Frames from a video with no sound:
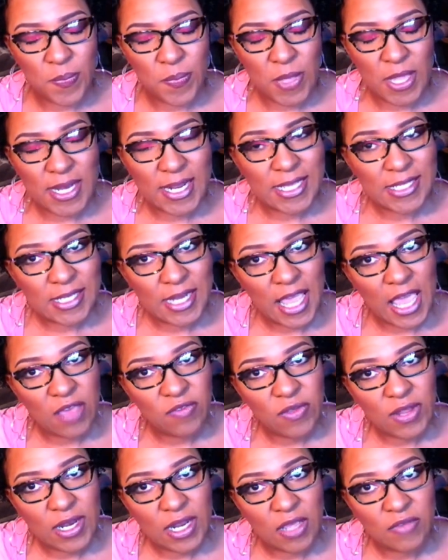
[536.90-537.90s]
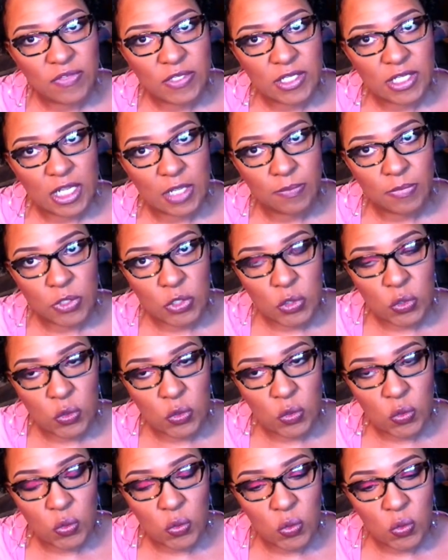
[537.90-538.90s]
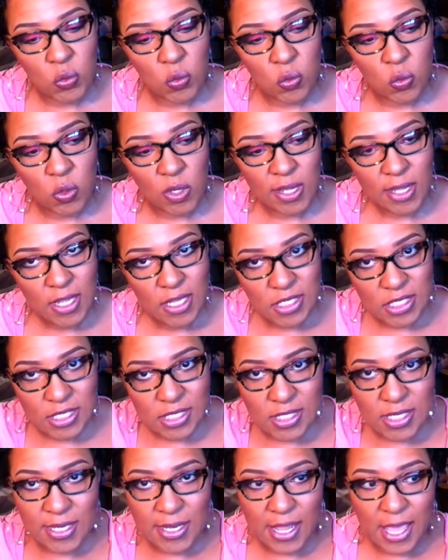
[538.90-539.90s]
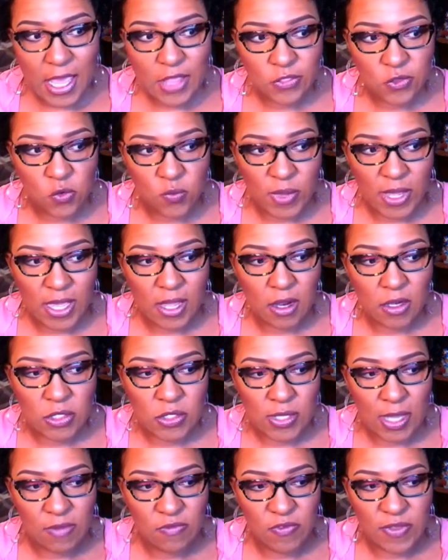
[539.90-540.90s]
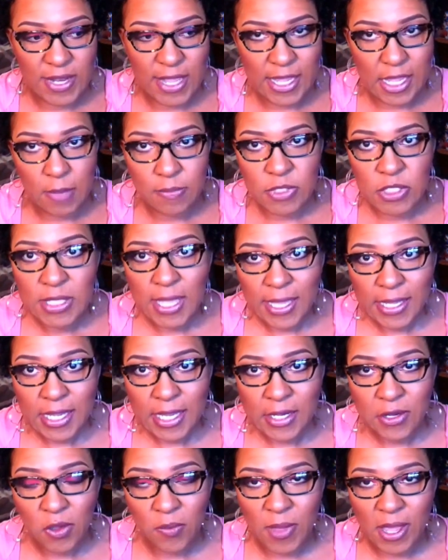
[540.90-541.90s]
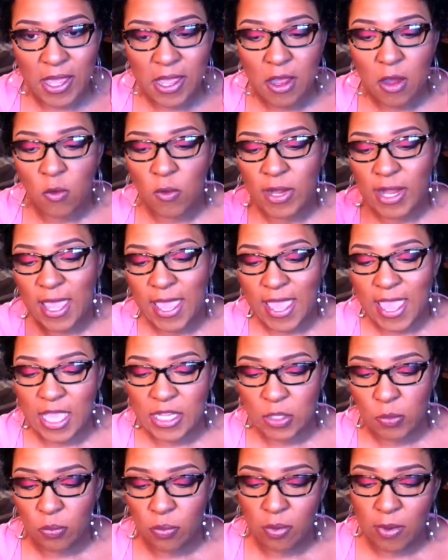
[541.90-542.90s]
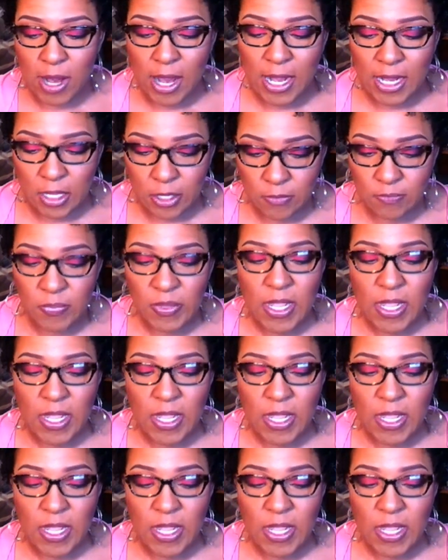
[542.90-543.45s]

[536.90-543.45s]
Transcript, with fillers: it doesn't have enough slip to just glide through my hair so i feel like i'm tugging on my hair when i add the product